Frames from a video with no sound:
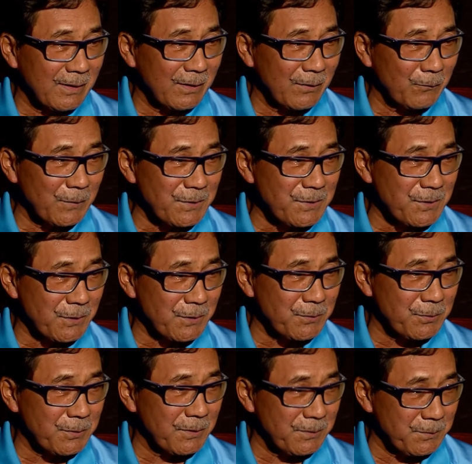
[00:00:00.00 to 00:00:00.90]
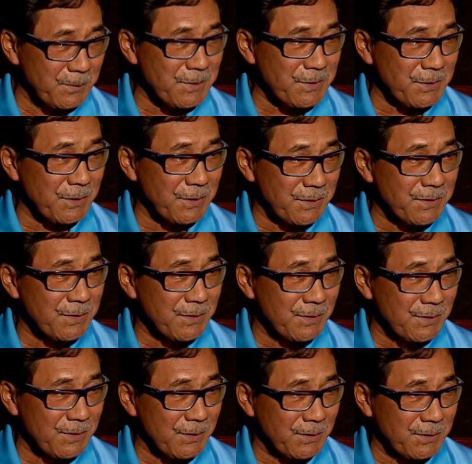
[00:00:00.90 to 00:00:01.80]
with
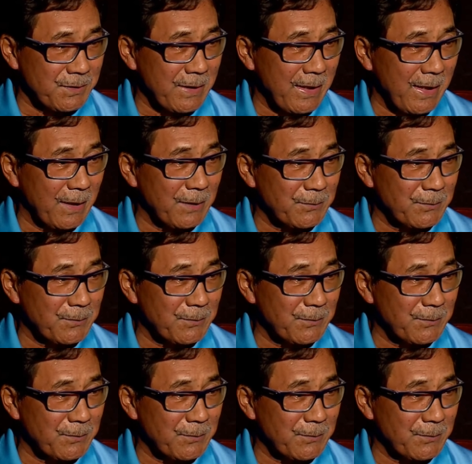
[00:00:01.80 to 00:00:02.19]
such high